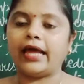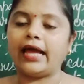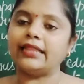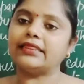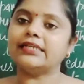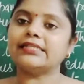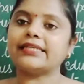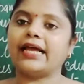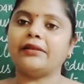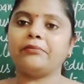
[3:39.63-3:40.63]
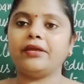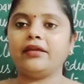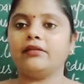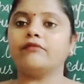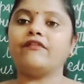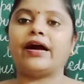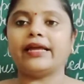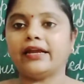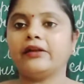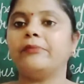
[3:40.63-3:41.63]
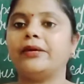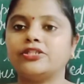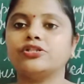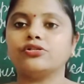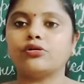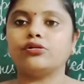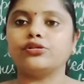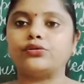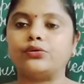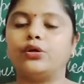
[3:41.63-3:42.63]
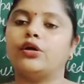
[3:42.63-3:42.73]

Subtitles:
and this can be via debentures also.